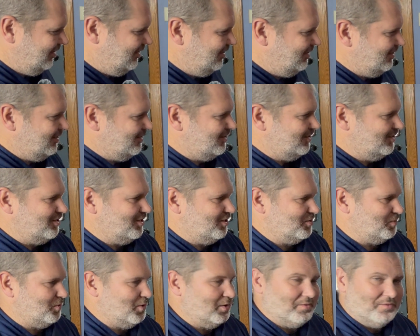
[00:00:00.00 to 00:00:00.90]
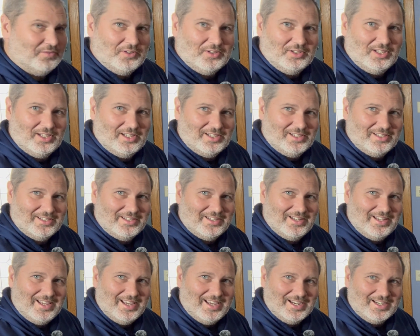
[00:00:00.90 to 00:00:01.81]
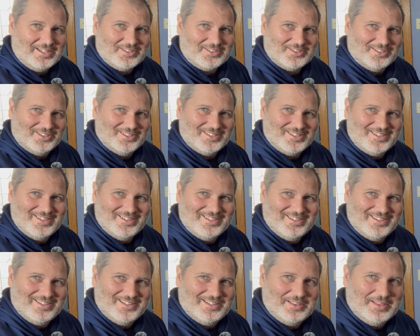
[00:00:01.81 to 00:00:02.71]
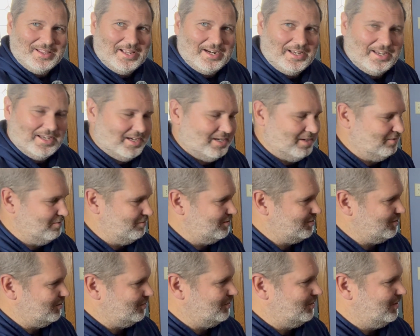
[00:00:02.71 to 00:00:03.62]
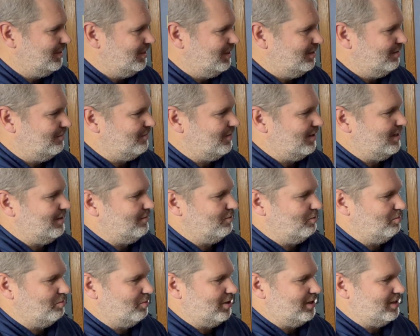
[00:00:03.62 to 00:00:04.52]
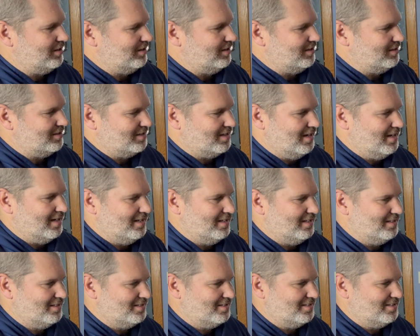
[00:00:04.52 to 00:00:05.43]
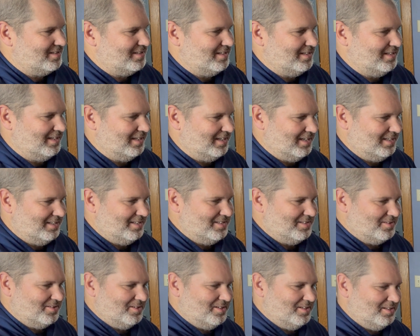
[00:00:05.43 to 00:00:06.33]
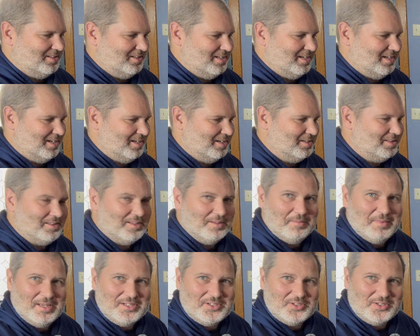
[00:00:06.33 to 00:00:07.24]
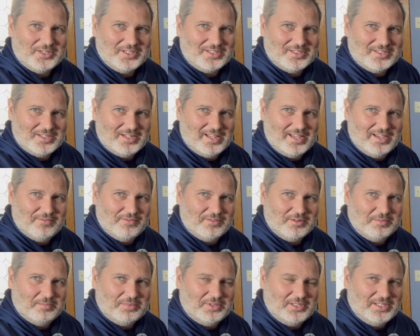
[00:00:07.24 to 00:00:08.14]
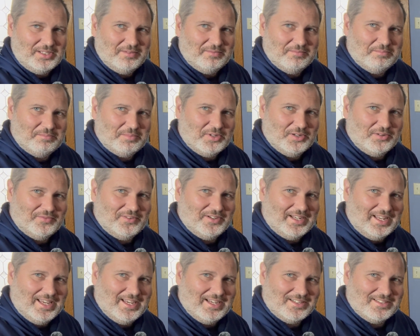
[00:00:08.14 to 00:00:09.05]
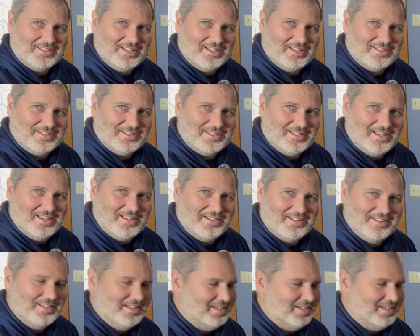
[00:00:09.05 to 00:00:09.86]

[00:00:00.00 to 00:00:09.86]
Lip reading: this is just one full-on extra that I have. So if I ever break these guys, and again, these are all the metrics that I have a complete perfect excess set